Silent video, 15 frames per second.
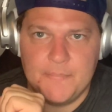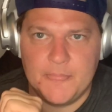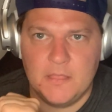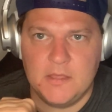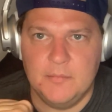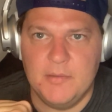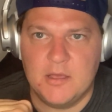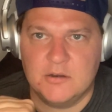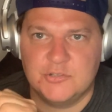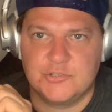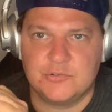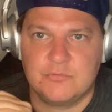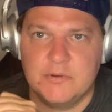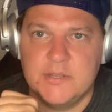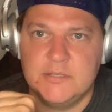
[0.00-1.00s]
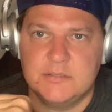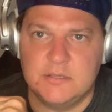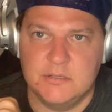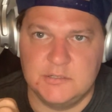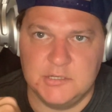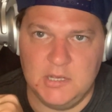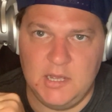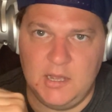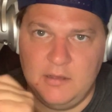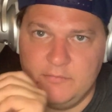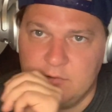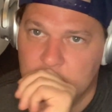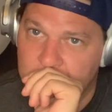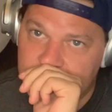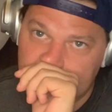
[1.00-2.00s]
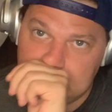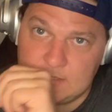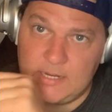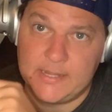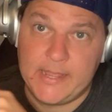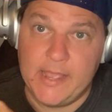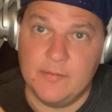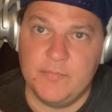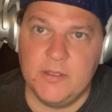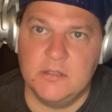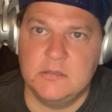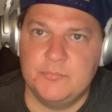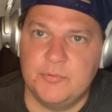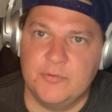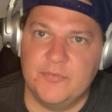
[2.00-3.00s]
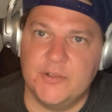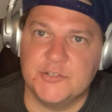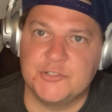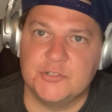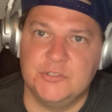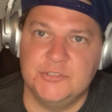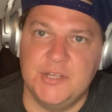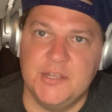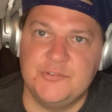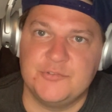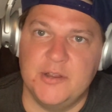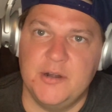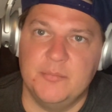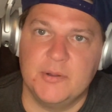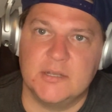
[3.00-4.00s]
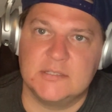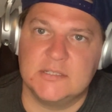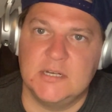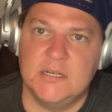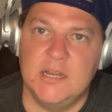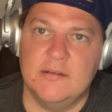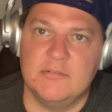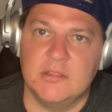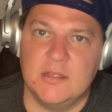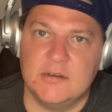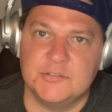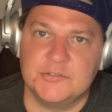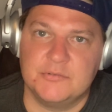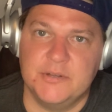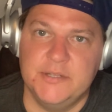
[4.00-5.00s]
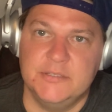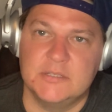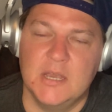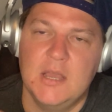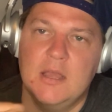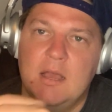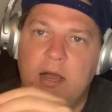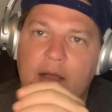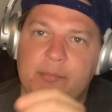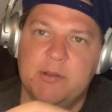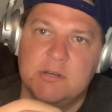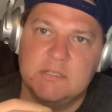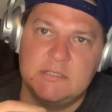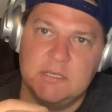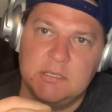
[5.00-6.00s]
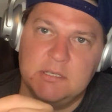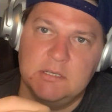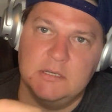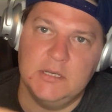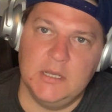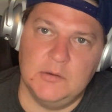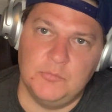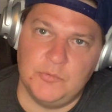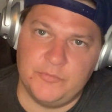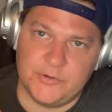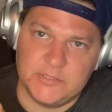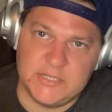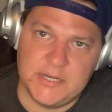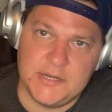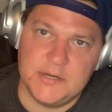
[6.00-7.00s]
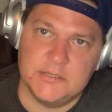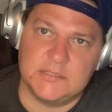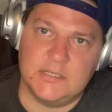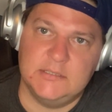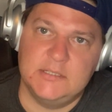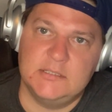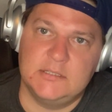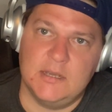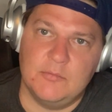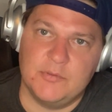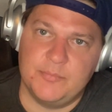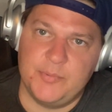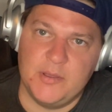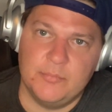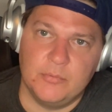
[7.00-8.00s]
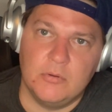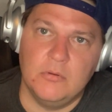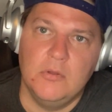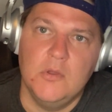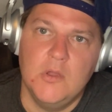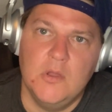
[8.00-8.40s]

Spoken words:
the amount of screens that you have. You're like, this guy can't be a professional day trader because he doesn't have a lot of screens. I'm here to tell you, for 10 years I sat with people